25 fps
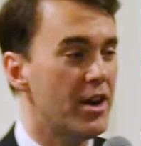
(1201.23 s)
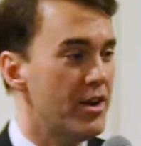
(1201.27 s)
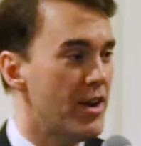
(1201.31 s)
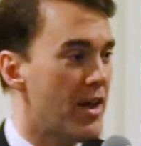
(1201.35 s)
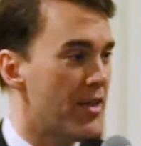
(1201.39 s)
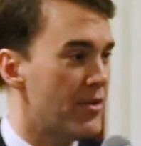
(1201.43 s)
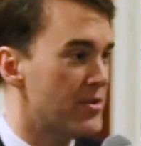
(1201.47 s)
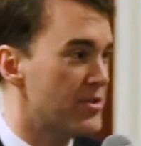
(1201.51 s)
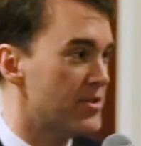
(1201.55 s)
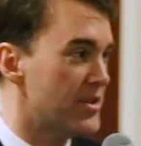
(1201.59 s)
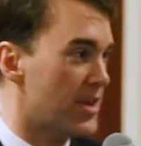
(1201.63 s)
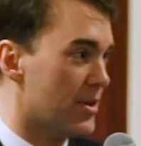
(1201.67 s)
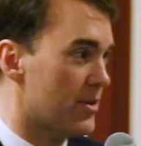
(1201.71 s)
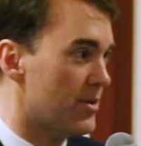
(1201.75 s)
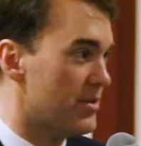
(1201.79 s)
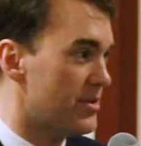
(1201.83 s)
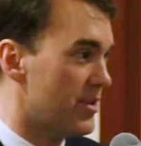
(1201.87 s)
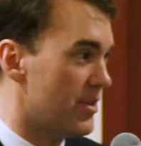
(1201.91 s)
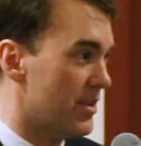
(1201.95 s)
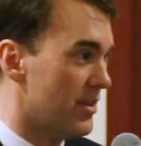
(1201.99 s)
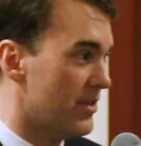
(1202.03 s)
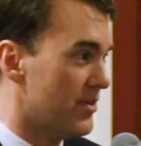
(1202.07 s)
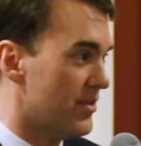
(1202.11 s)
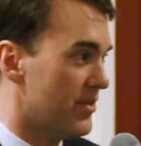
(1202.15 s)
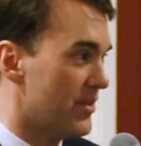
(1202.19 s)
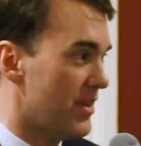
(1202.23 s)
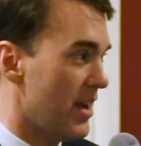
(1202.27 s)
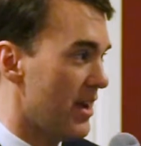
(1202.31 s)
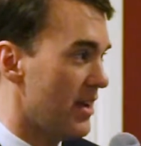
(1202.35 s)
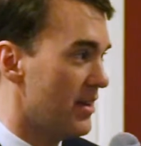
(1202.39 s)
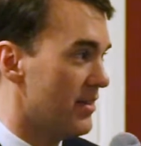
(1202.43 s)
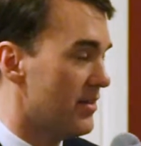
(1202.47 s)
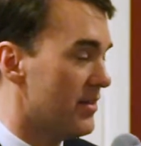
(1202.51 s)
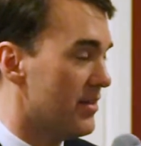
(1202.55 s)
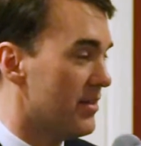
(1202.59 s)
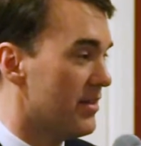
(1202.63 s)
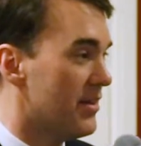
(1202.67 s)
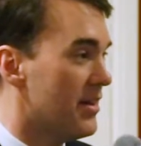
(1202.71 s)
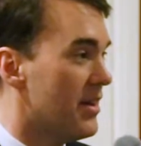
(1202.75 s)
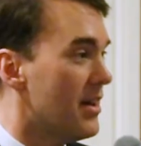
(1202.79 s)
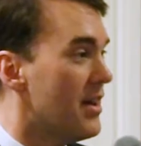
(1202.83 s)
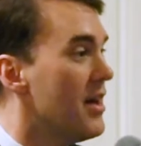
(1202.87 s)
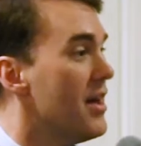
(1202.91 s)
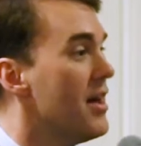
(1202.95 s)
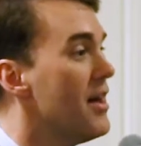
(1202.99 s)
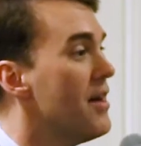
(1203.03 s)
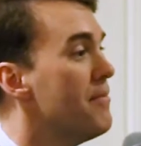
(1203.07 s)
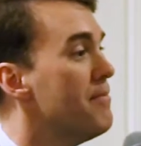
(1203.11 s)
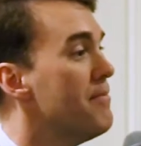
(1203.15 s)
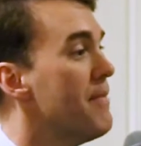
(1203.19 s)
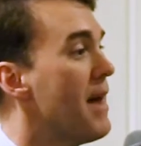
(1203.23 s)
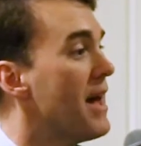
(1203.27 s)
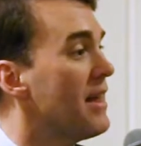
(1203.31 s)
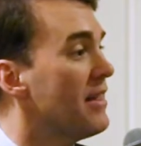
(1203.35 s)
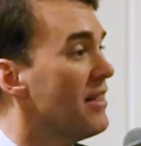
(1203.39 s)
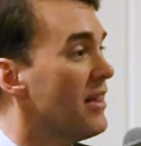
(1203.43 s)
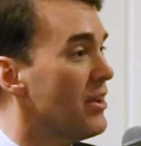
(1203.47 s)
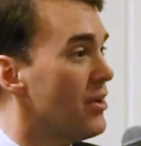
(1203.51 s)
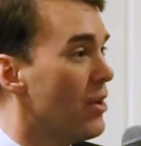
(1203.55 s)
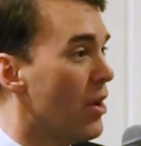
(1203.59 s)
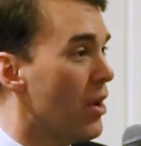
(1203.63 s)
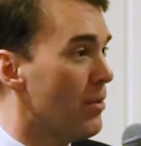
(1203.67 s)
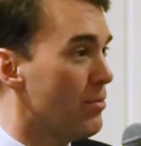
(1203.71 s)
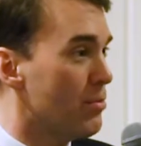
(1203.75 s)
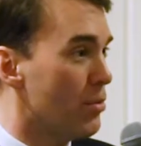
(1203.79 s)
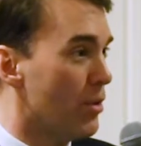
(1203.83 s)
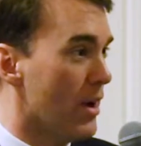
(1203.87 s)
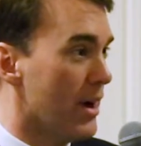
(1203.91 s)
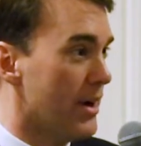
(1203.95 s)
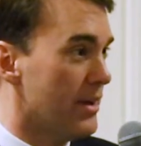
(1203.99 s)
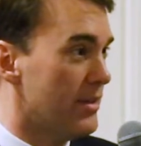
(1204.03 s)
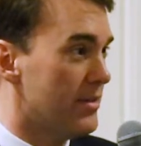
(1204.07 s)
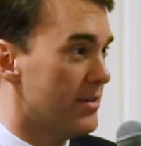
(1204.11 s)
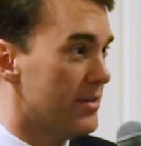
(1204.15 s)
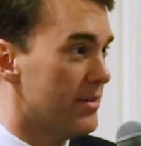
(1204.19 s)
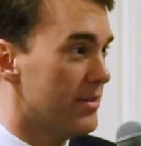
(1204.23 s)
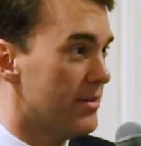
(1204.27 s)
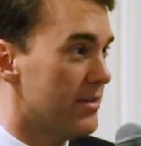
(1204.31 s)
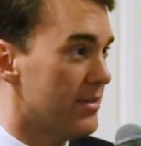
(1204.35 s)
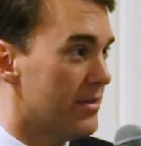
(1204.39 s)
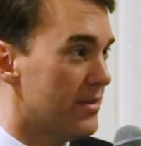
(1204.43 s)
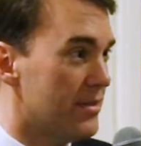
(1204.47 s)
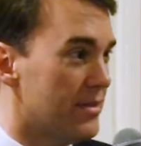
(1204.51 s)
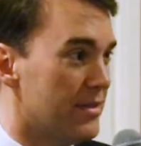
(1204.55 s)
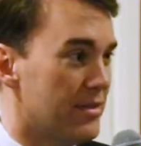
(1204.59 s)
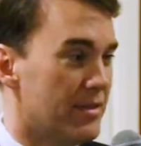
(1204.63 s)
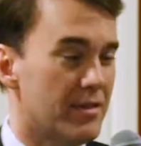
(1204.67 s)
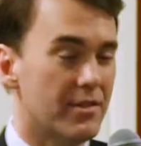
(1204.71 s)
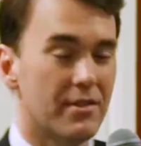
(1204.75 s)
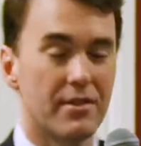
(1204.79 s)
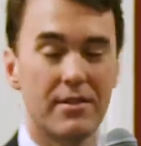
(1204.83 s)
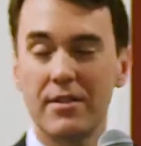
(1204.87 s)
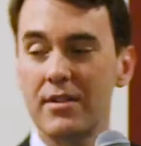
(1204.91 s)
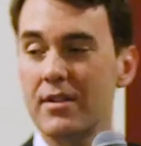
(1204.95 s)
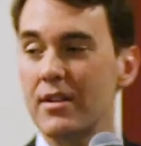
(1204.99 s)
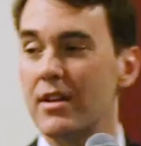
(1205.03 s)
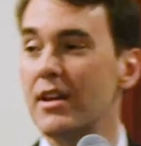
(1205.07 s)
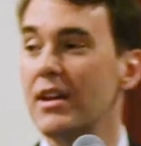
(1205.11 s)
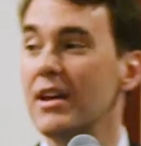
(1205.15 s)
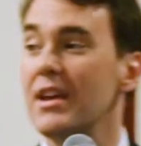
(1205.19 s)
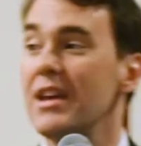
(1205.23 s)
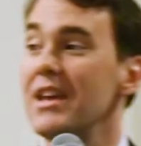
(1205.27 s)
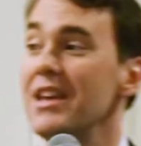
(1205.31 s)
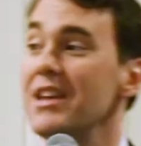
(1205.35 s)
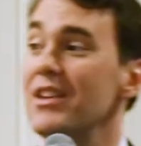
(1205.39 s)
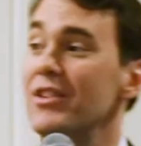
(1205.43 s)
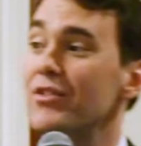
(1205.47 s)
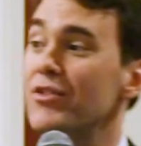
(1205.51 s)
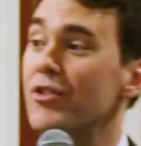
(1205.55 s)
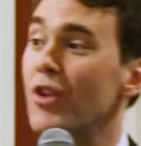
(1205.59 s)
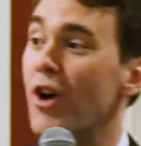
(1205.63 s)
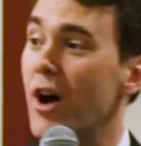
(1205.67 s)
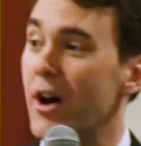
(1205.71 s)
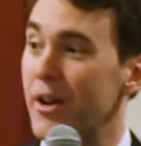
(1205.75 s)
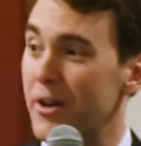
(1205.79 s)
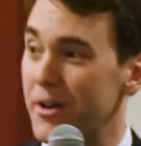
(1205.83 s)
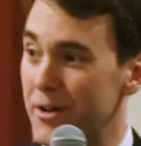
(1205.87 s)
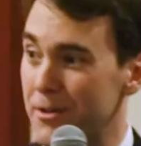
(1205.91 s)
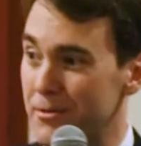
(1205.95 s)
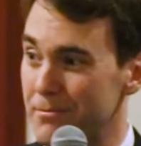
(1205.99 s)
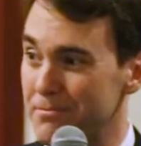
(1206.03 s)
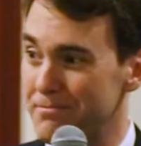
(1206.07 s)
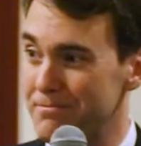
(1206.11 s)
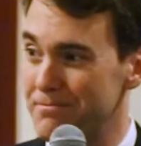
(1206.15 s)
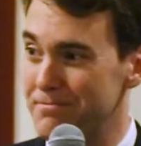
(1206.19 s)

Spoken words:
another Secretary of State, Madeleine Albright, his daughter.